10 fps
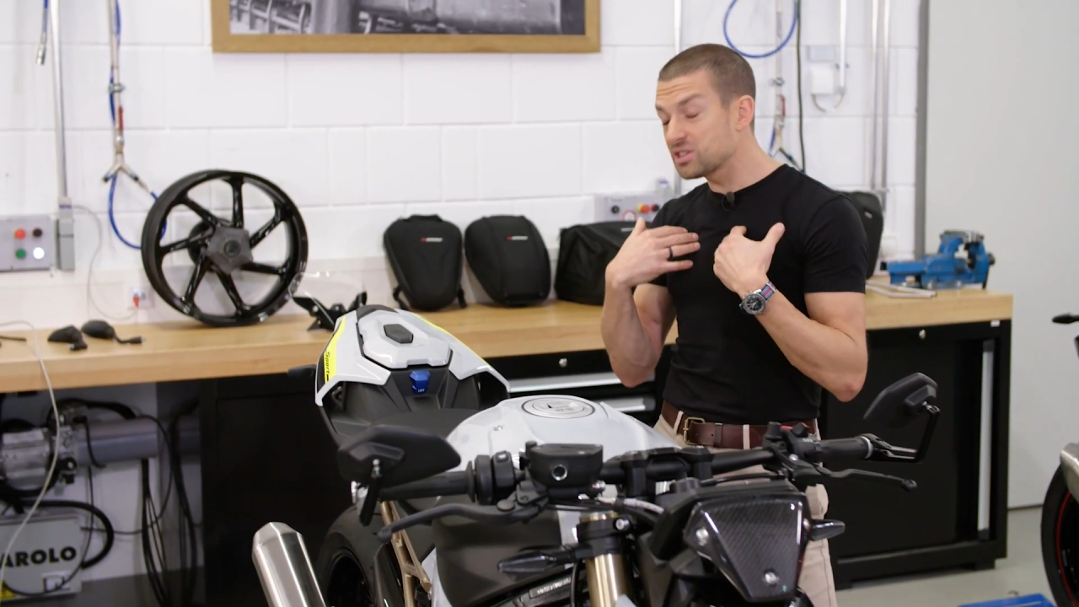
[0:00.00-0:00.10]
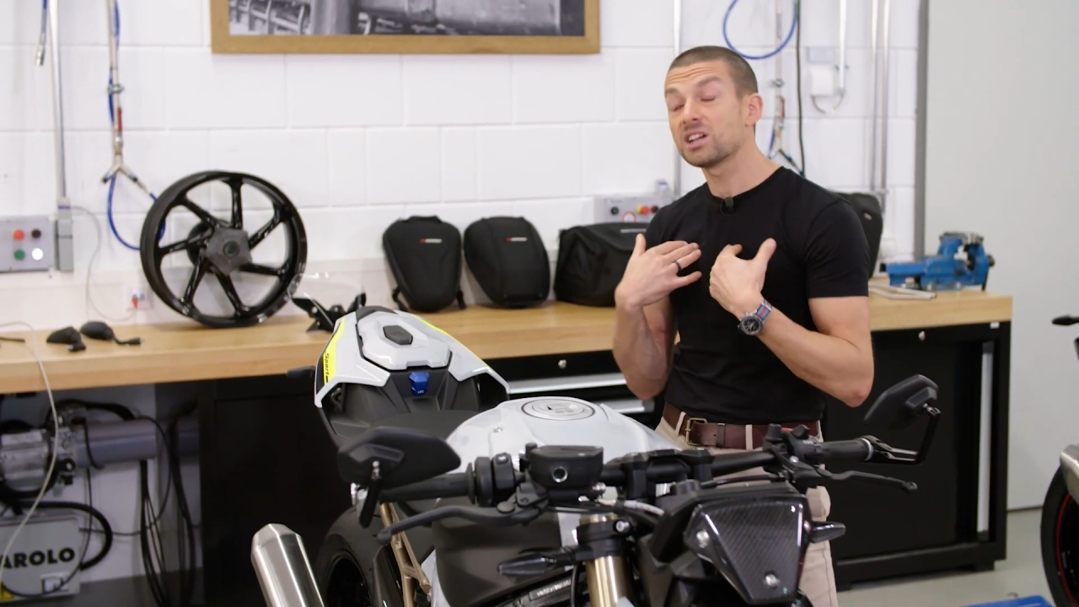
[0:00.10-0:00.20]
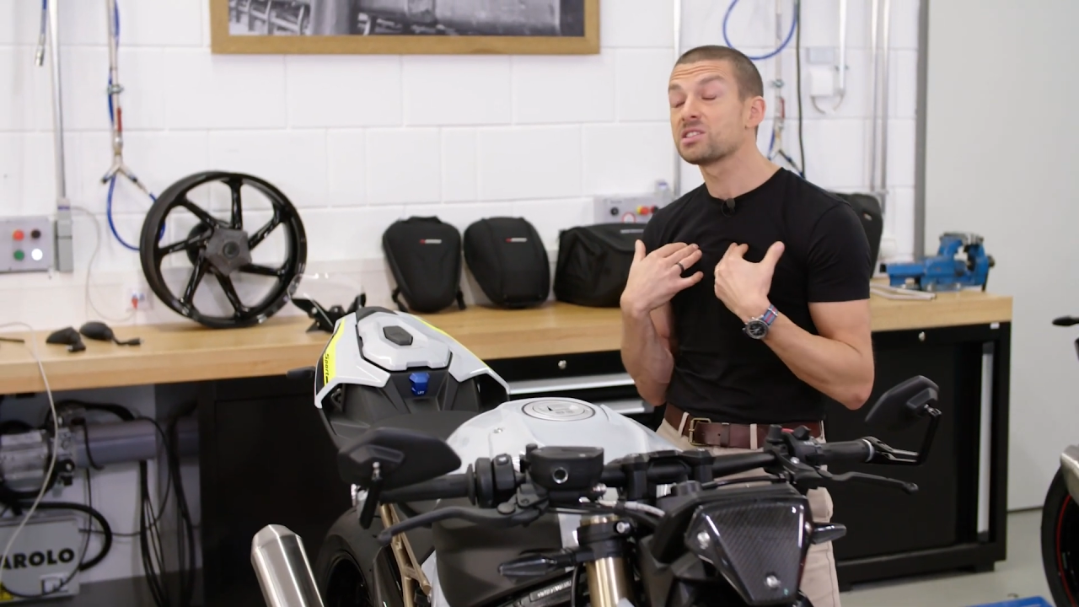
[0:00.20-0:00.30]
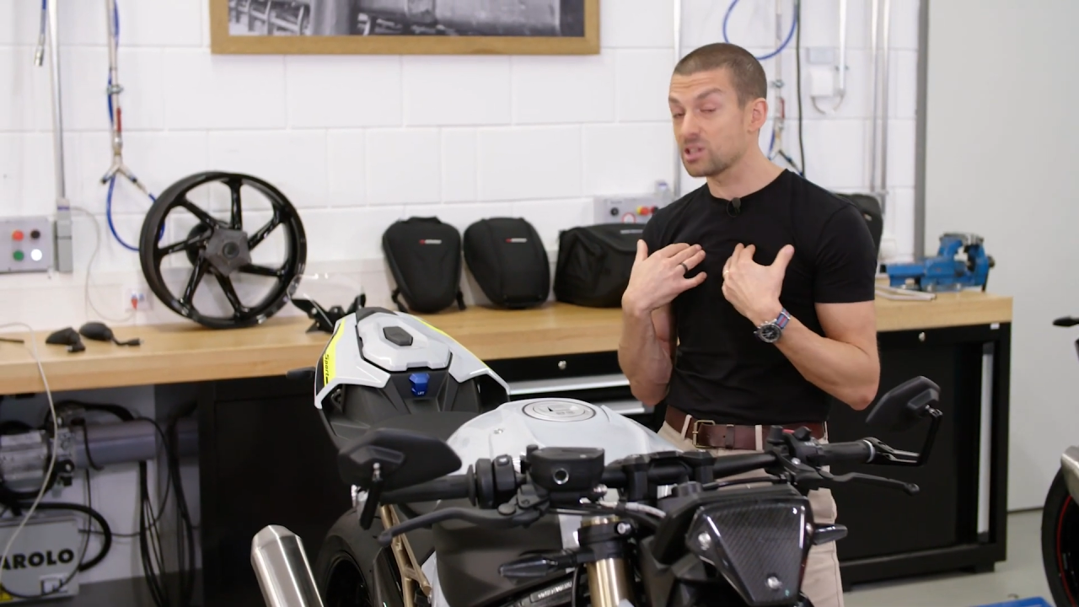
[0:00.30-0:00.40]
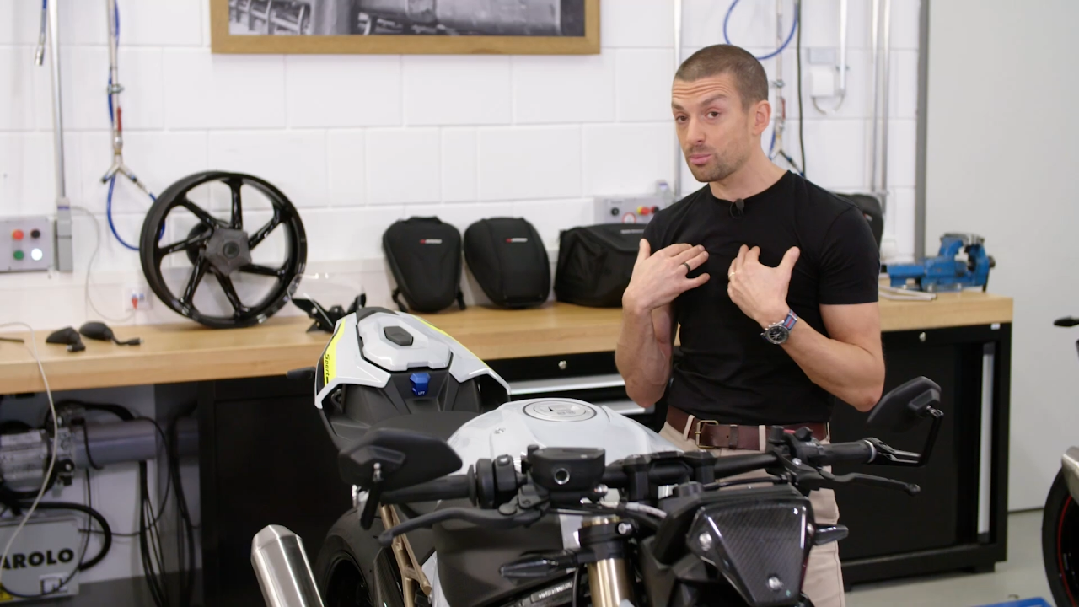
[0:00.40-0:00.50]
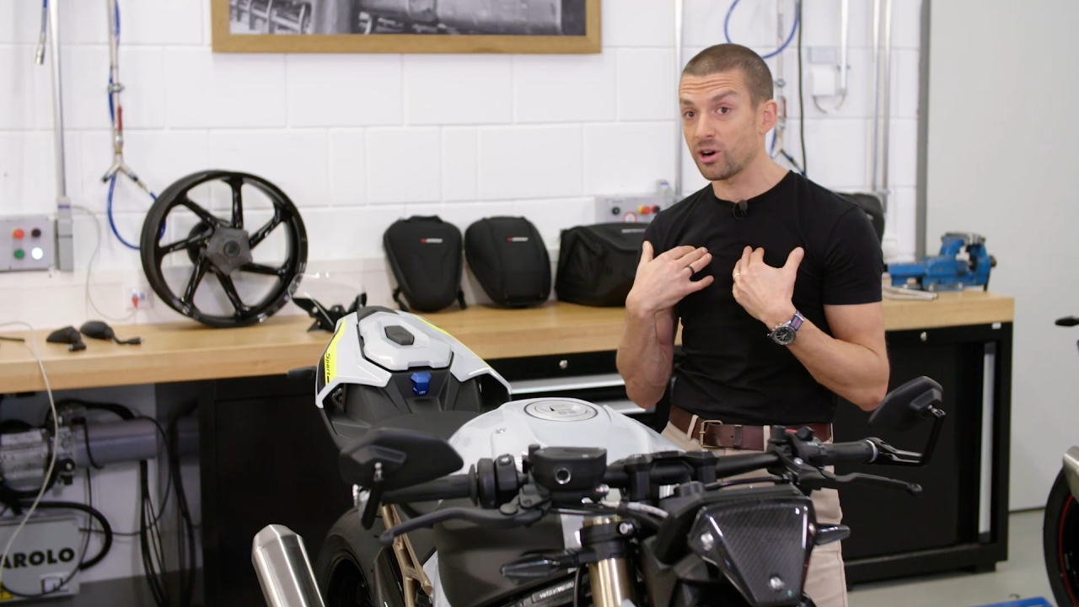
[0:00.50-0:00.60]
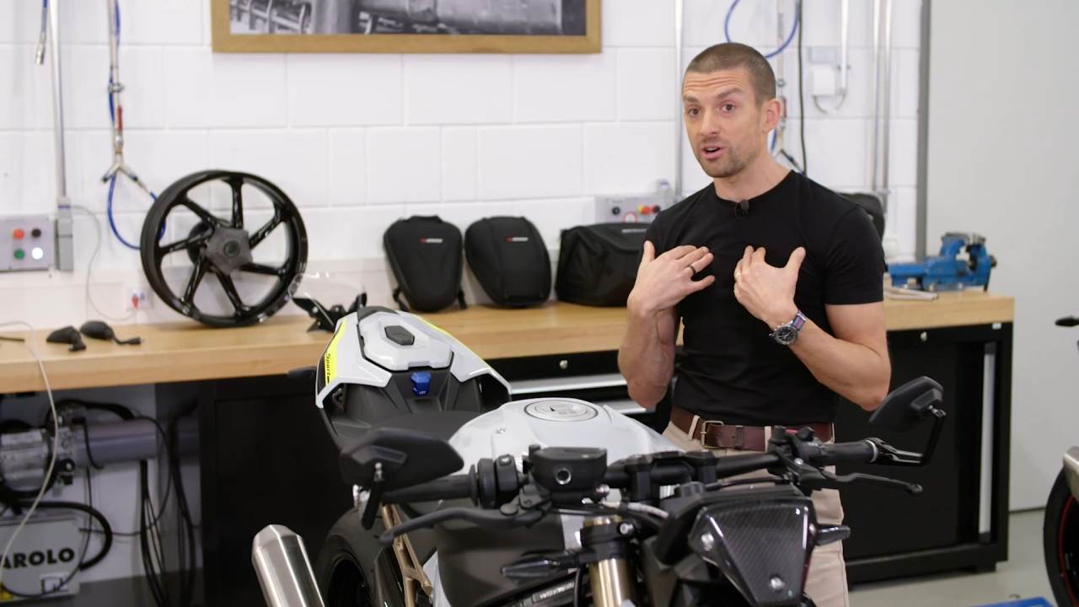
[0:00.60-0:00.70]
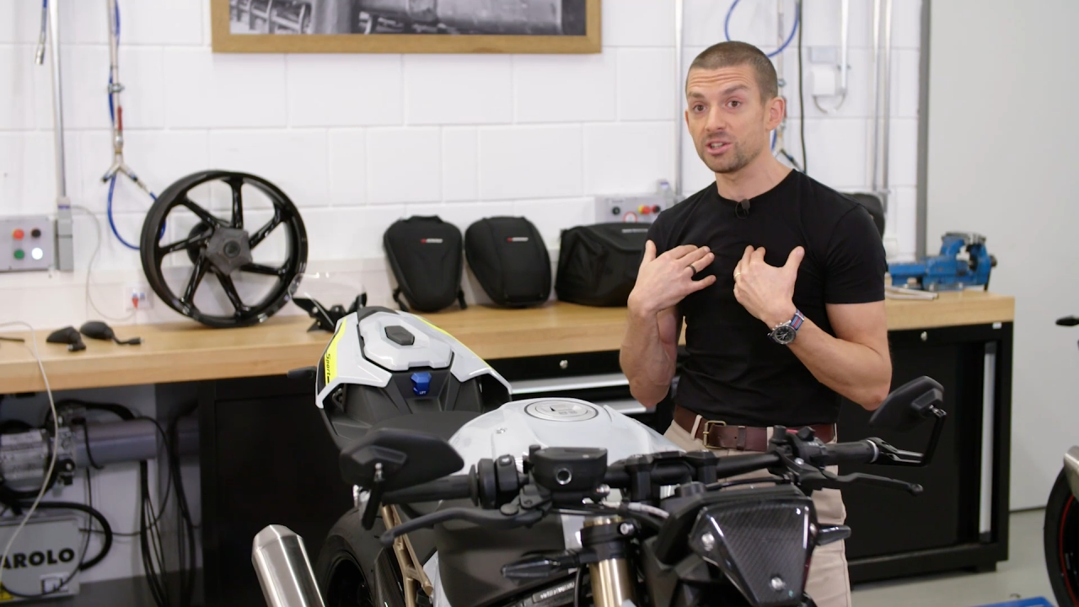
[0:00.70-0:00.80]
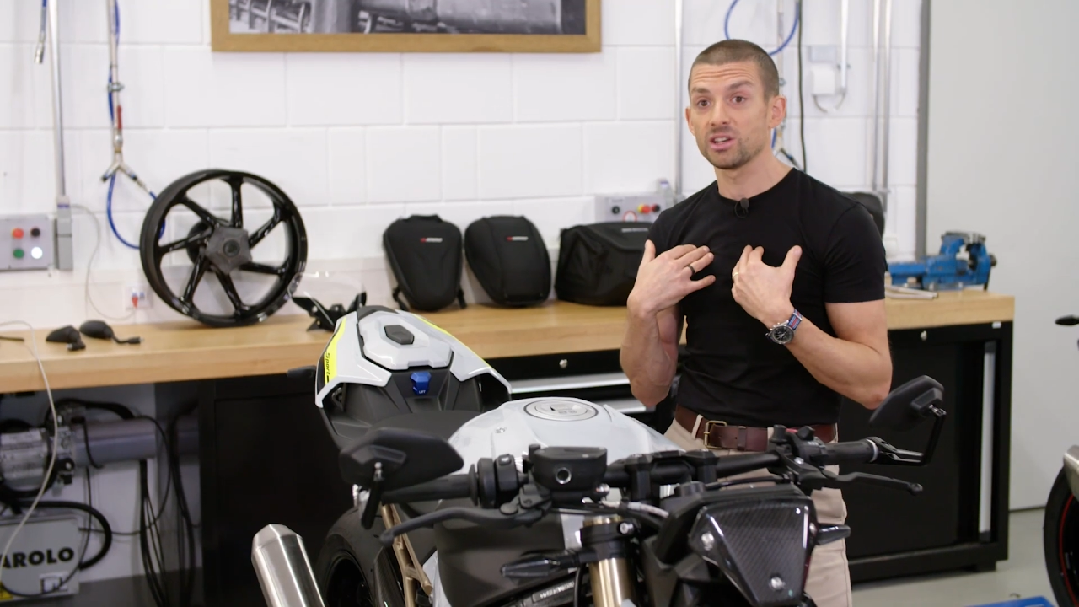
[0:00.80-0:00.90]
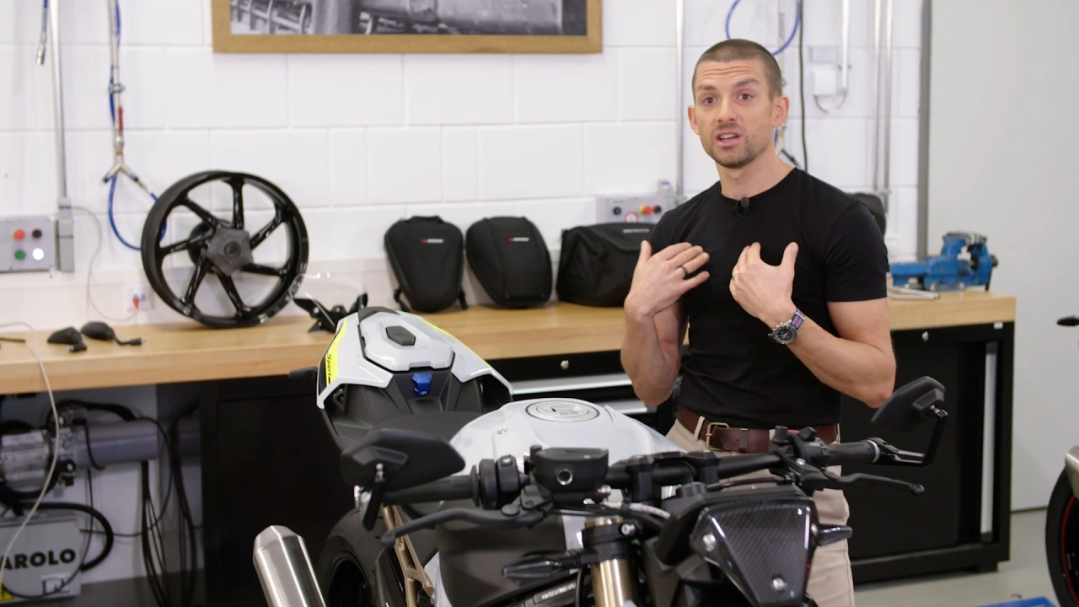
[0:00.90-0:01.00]
sets us
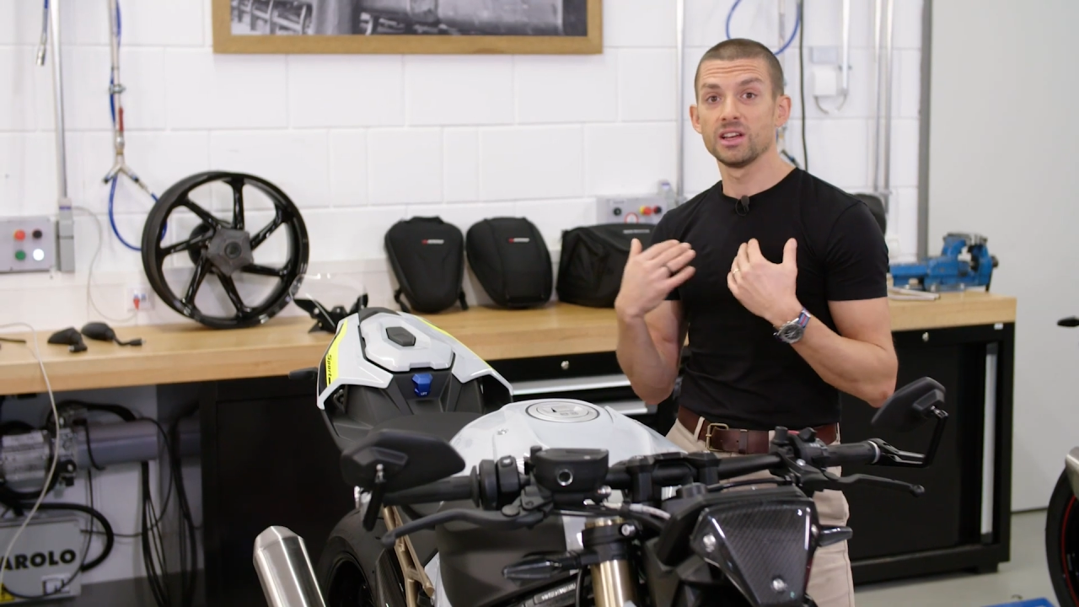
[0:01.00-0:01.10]
apart,